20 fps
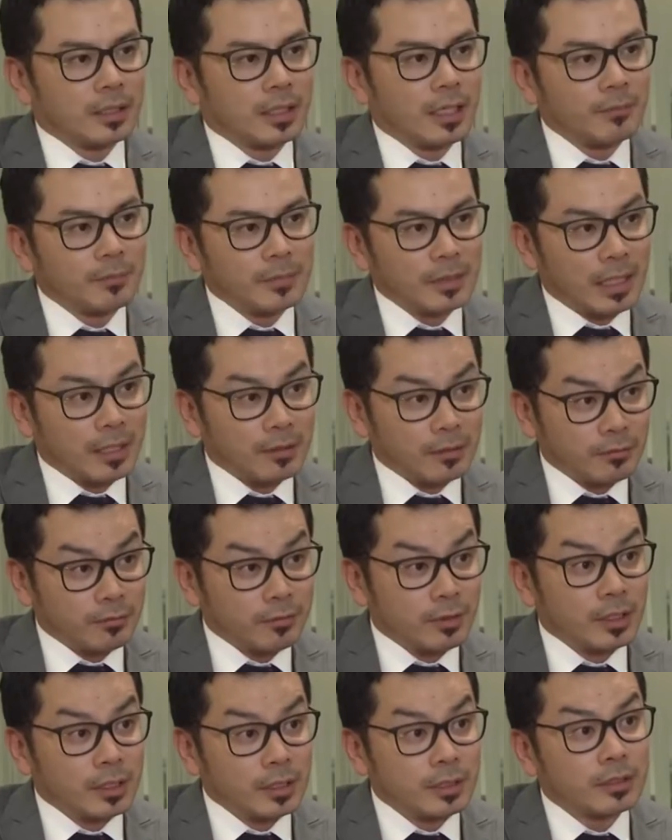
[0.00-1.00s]
government
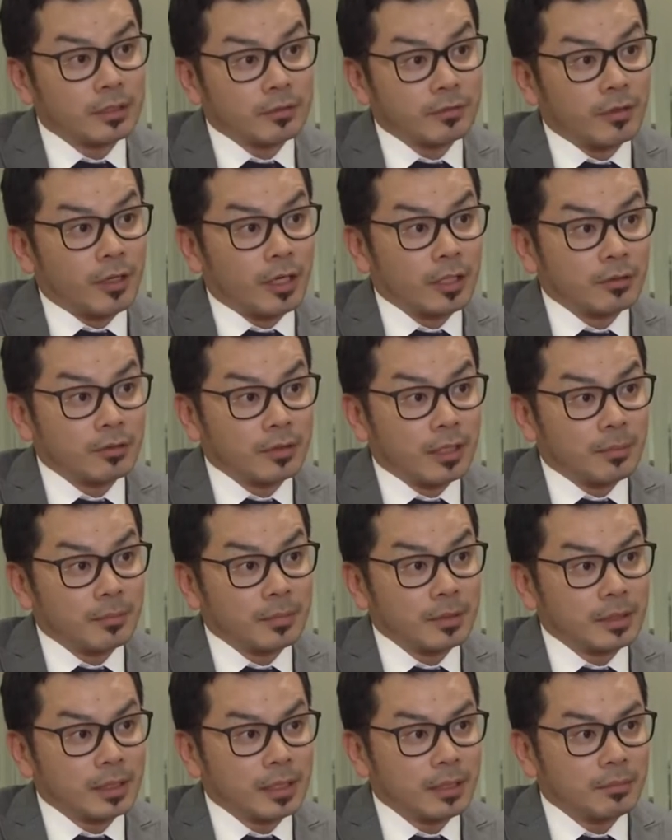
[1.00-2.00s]
hasn't released the final
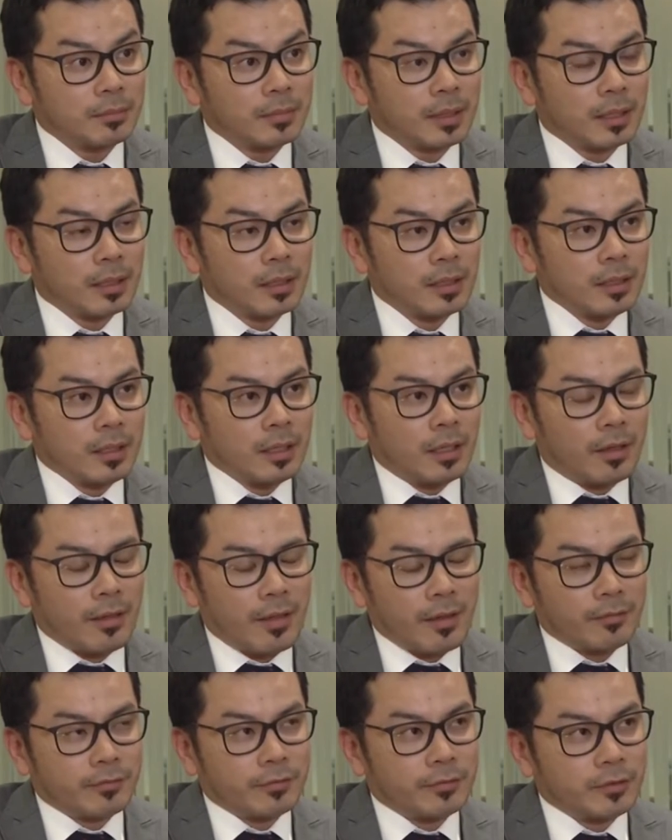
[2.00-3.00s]
numbers yet, but I
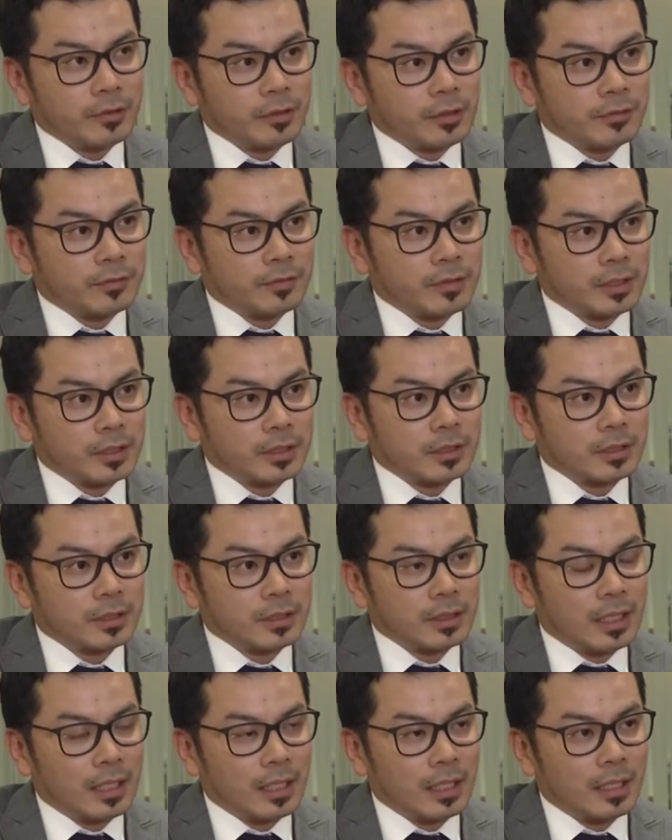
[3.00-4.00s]
think through the
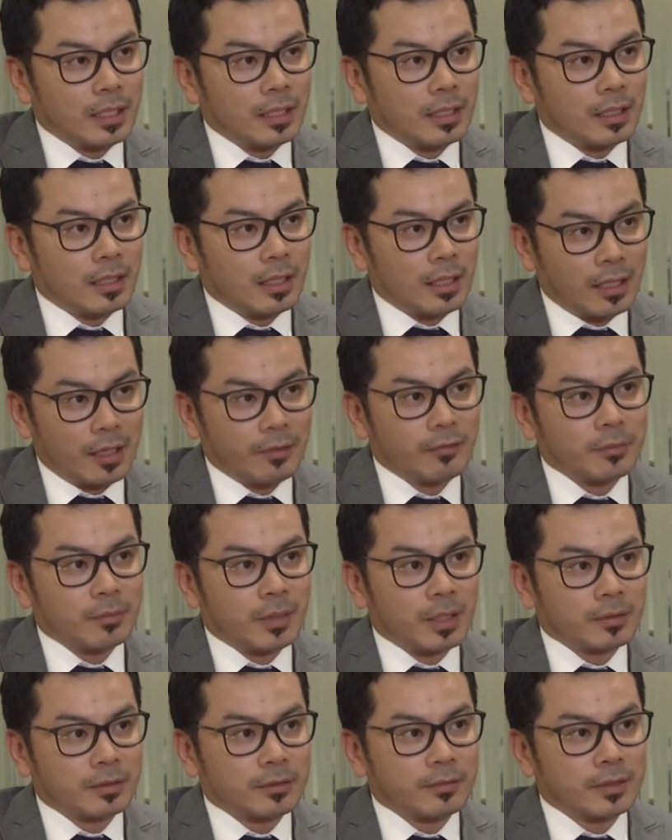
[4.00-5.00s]
first 11
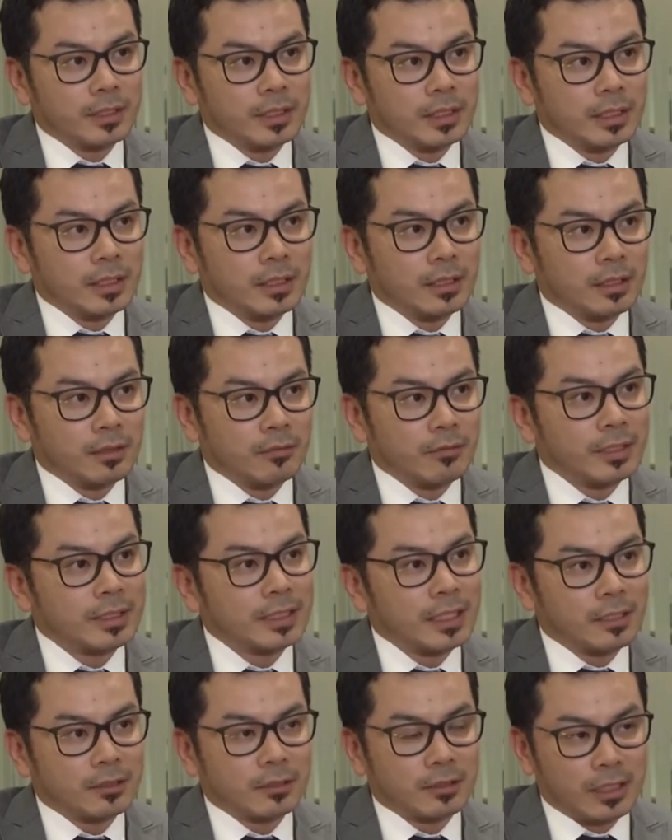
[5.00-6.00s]
months of the year,
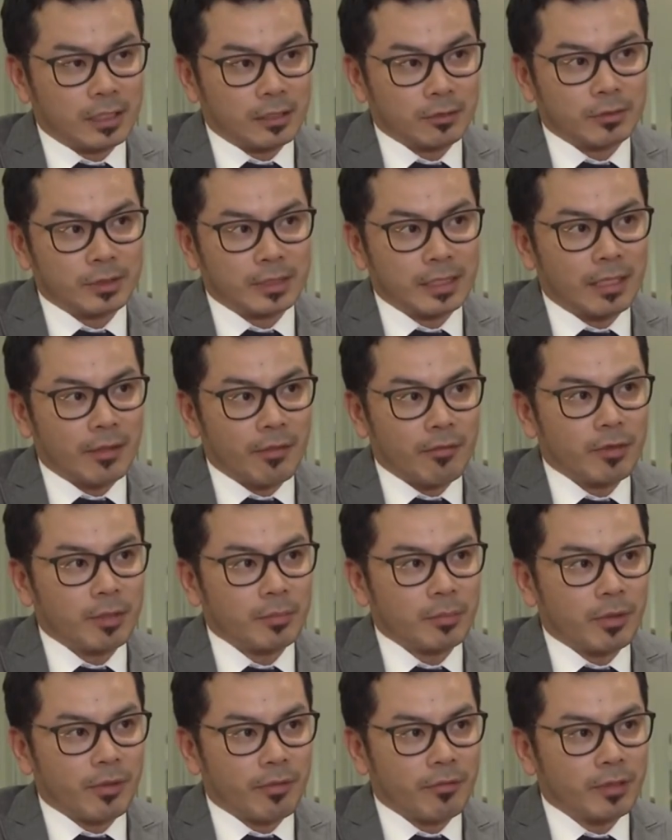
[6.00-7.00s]
retail sales were down
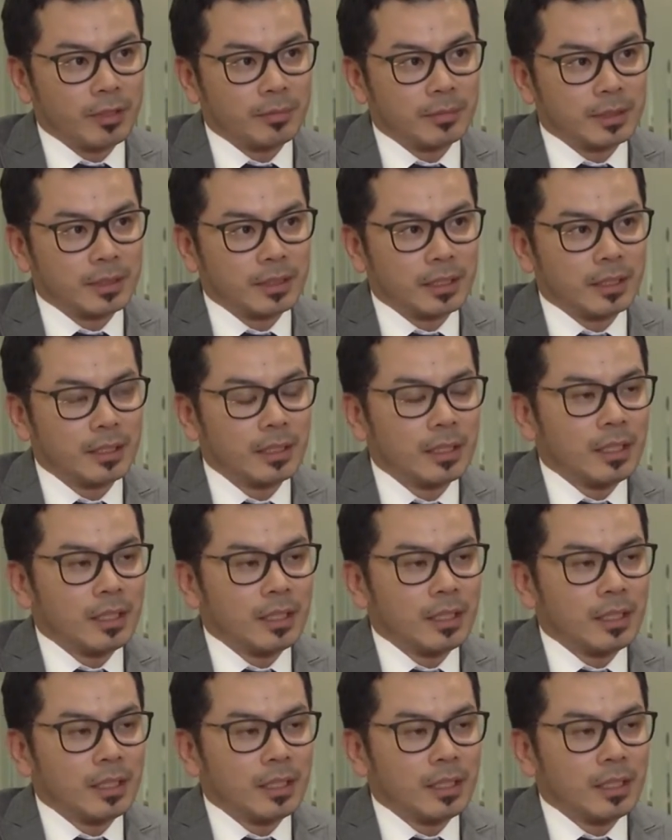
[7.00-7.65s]
3.3%